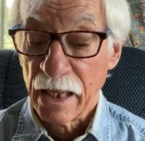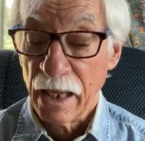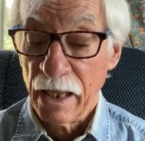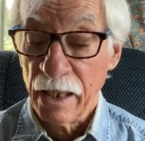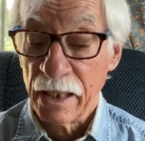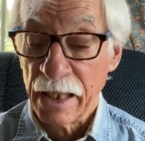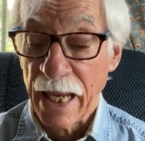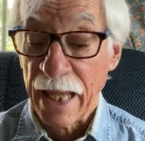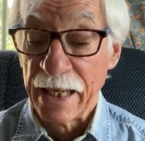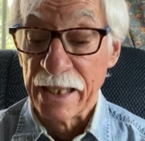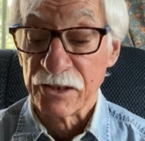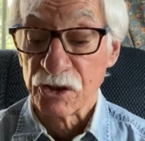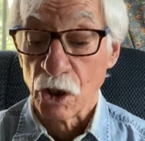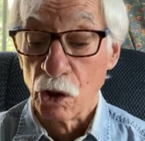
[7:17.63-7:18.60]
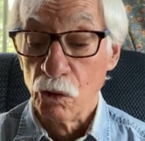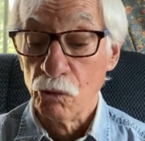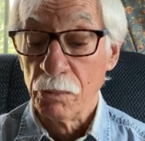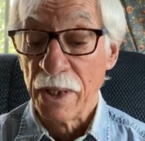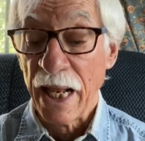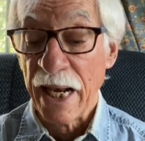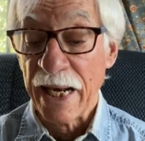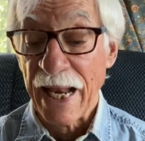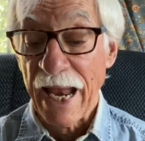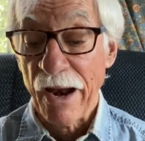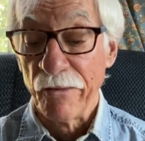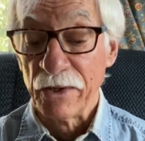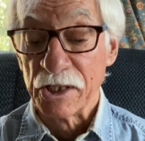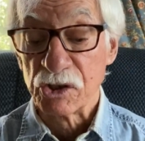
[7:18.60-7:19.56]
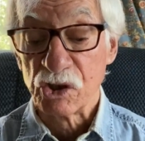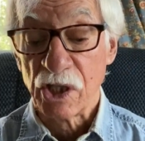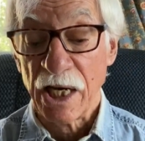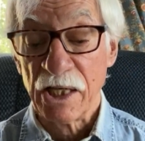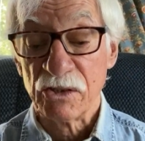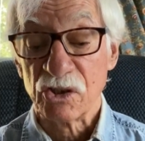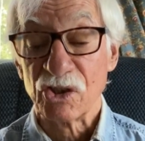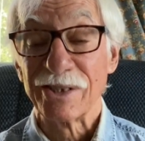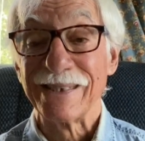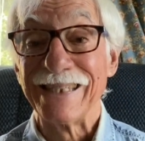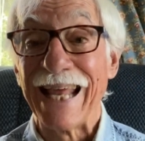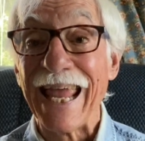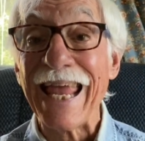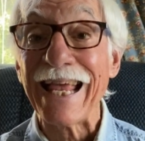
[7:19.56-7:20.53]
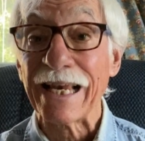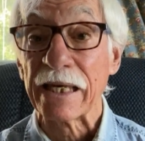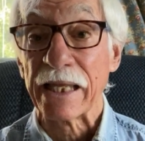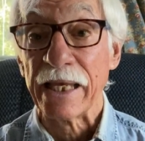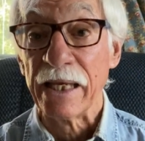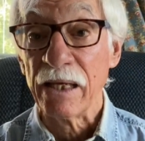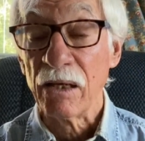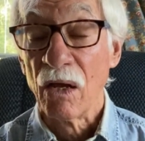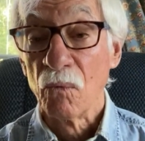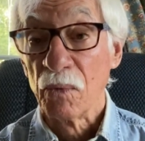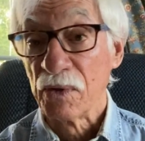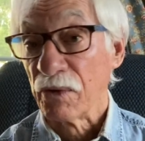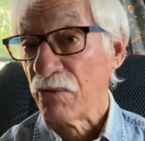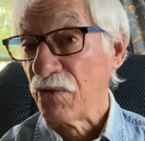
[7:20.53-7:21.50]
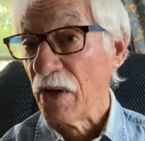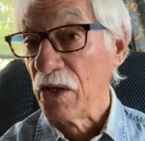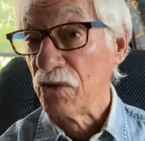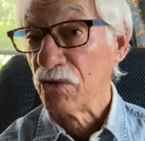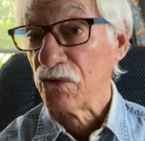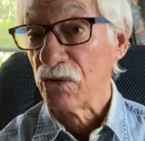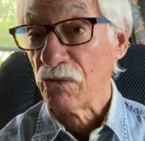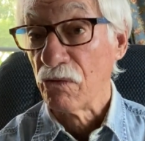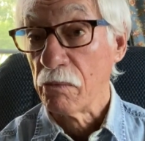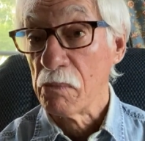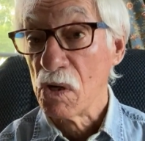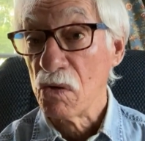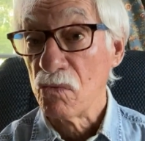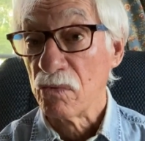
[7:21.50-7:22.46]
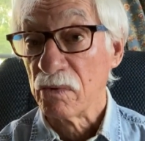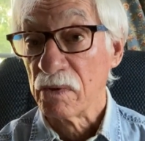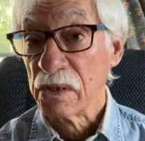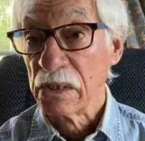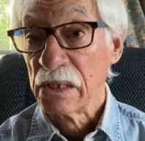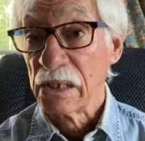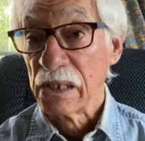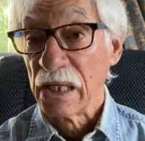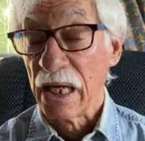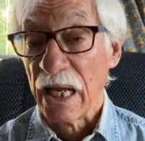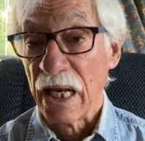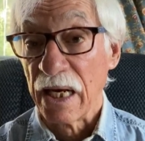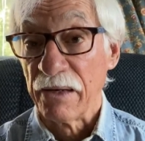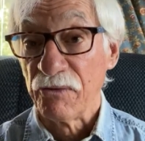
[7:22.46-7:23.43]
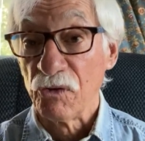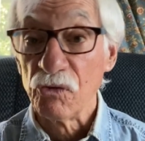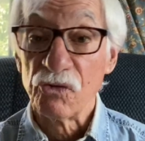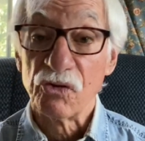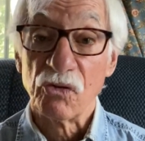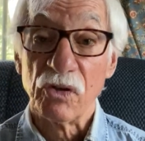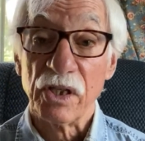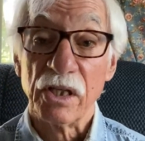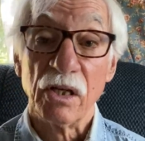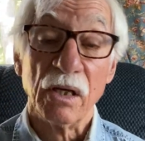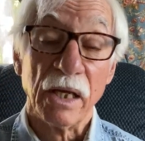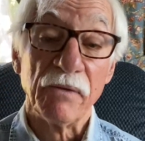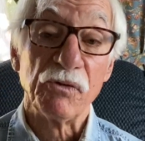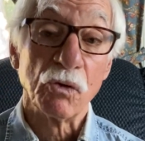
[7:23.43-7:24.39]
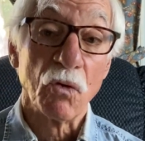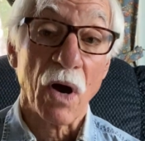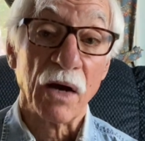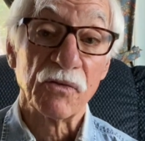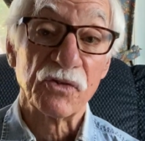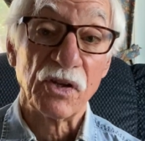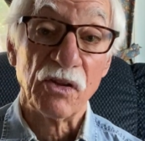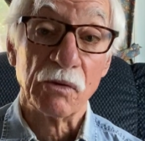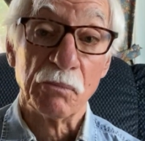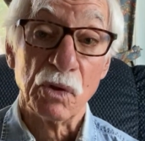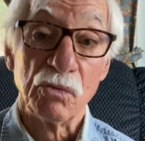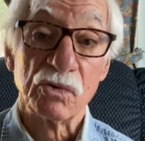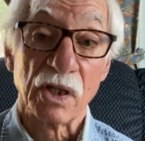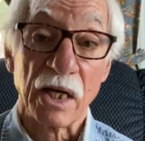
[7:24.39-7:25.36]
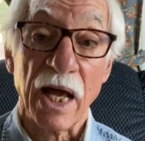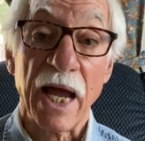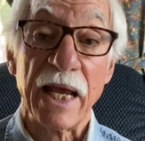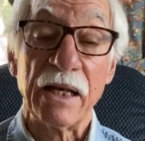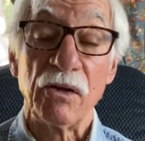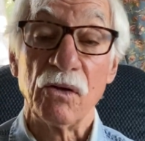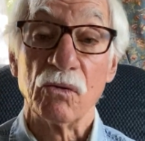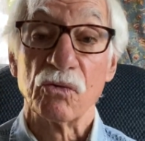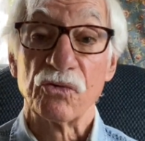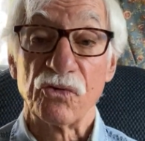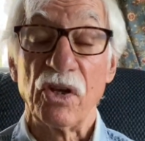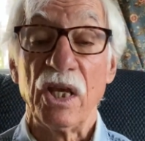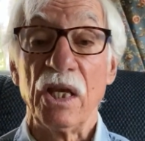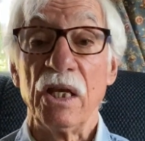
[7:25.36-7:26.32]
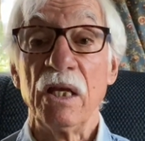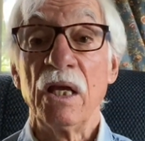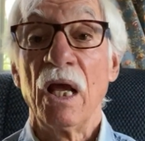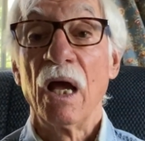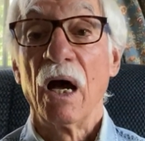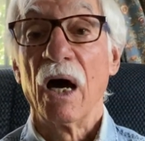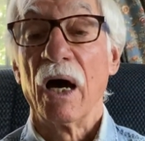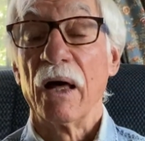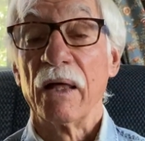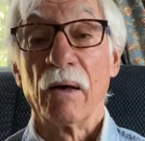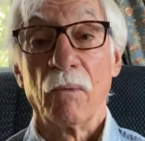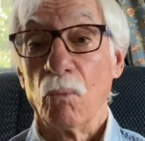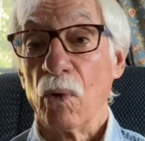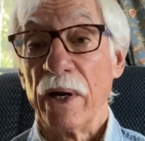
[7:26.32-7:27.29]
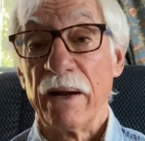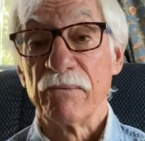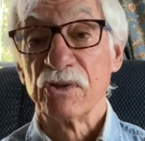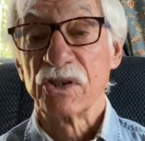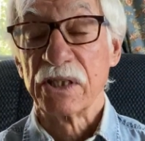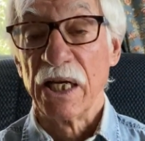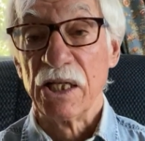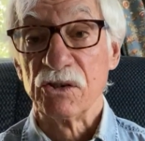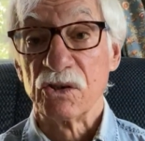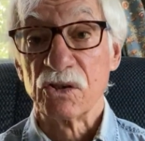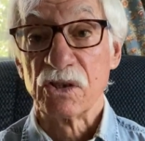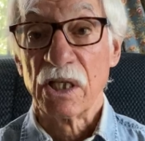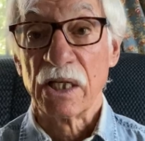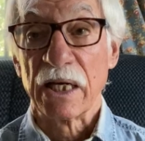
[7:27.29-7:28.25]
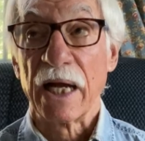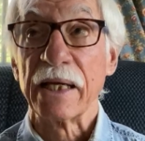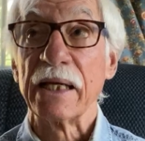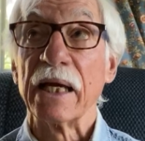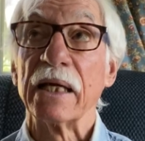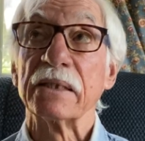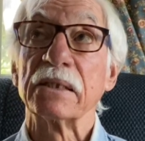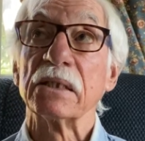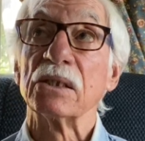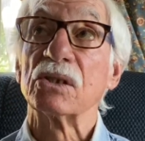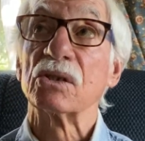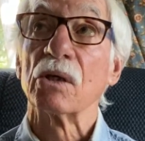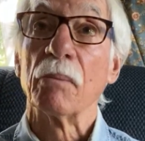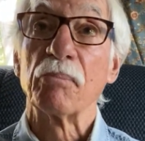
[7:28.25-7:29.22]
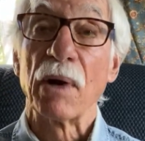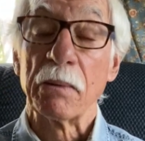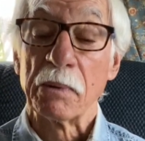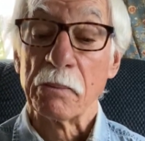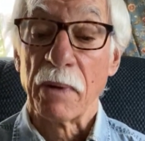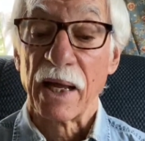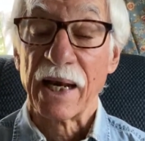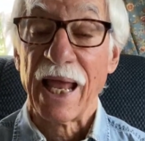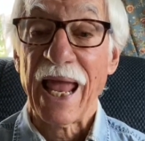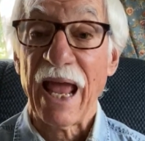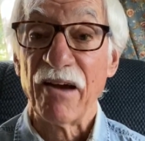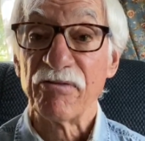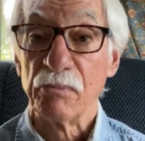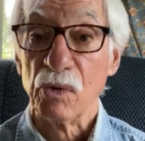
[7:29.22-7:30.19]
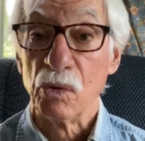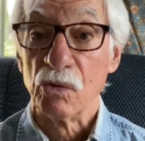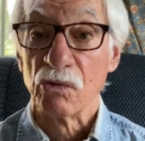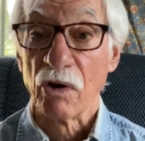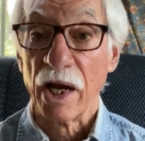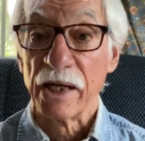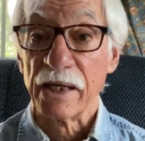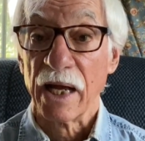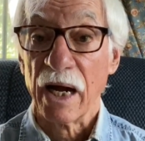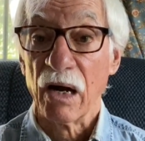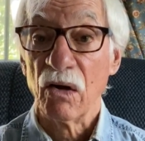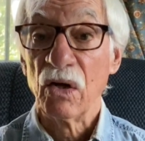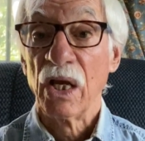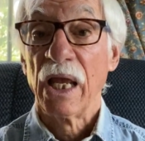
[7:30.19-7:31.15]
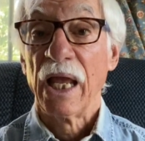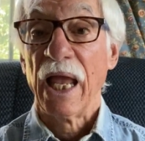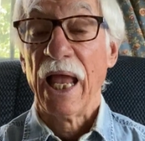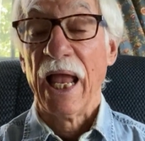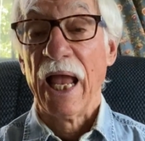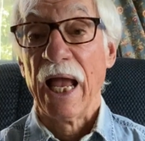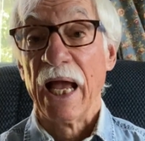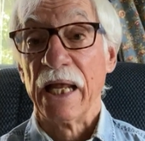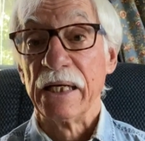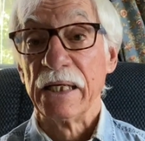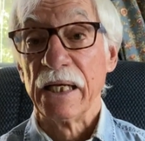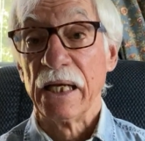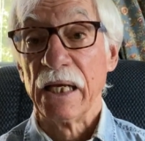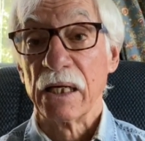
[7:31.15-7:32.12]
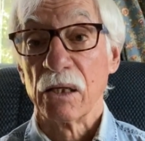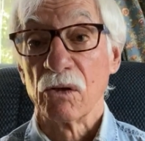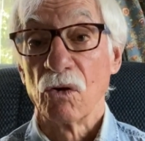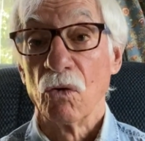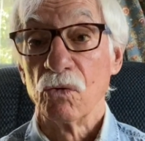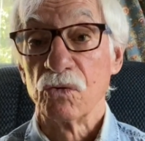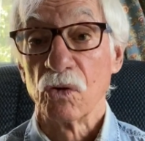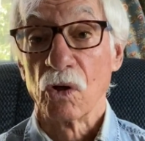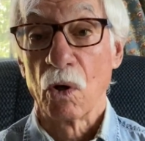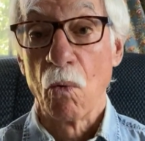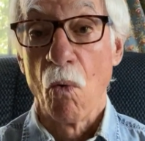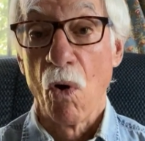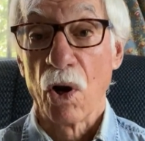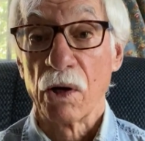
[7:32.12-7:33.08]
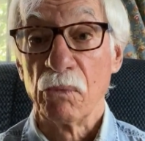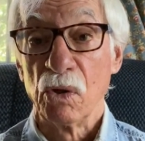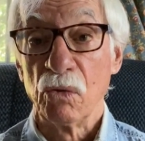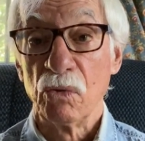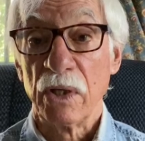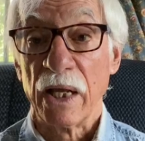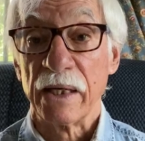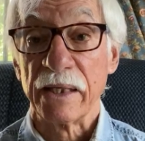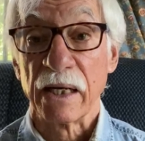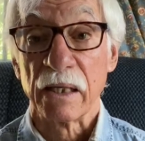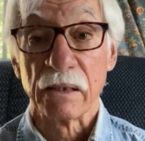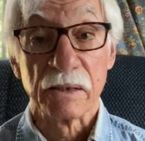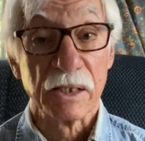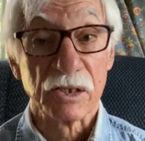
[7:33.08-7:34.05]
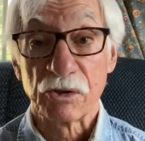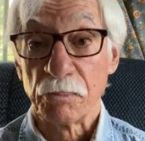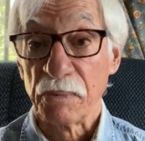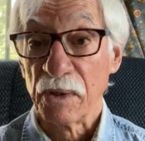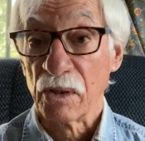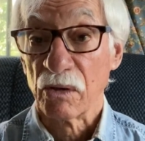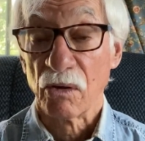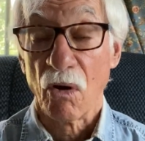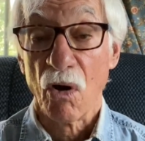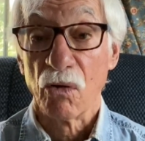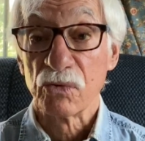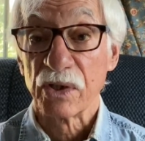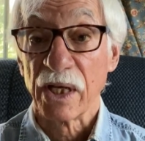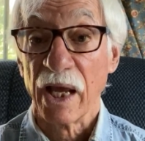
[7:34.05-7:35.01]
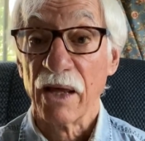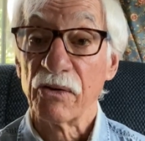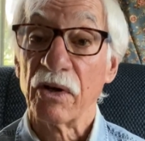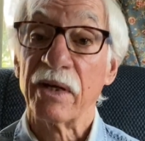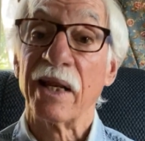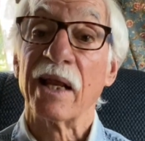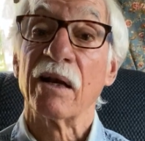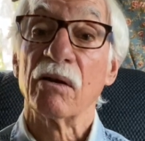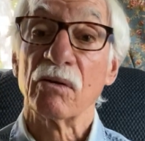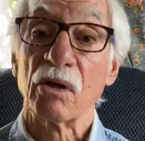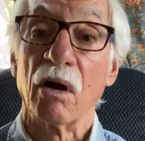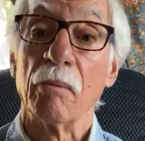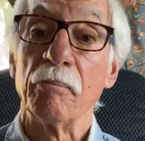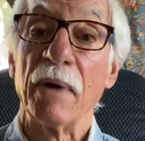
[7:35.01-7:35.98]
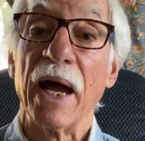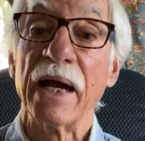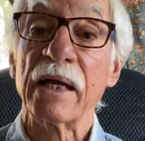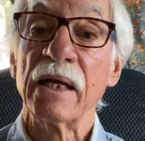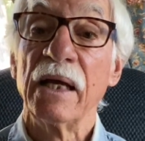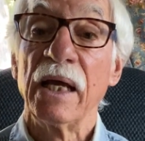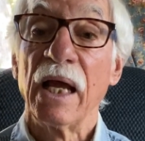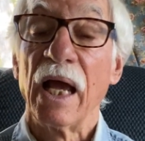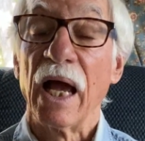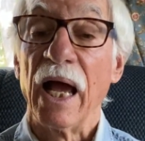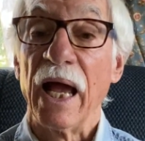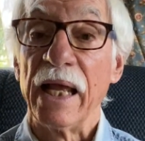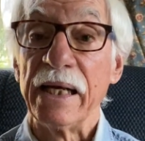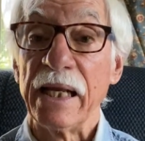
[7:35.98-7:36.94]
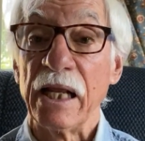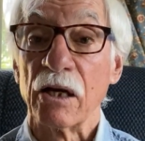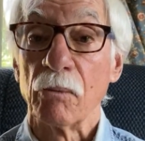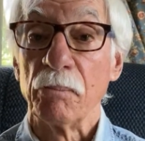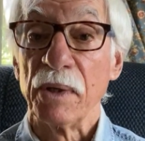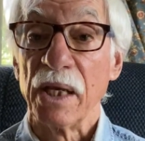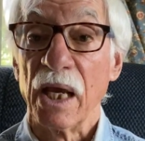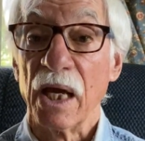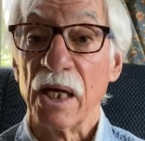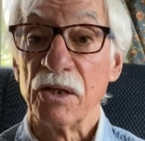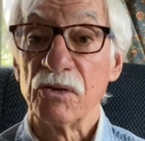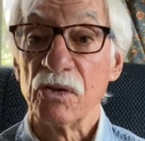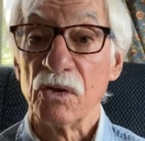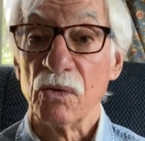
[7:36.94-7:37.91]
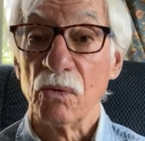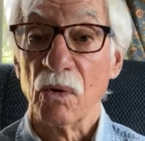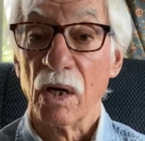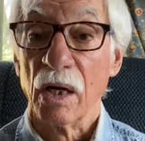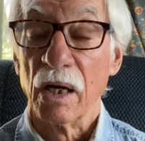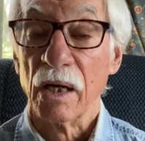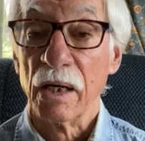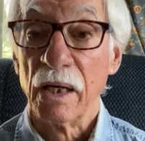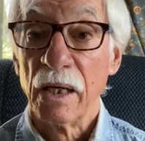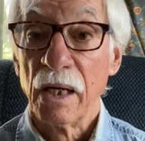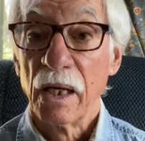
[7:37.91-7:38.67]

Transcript: And its illuminated area changes daily with the phases of the moon. And if you go out and see the moon tonight, you'll see whatever stage it's in. I guess it's probably about a half moon right now, and it'll go to a quarter moon, and it'll disappear altogether, and then it'll come back, and it'll begin to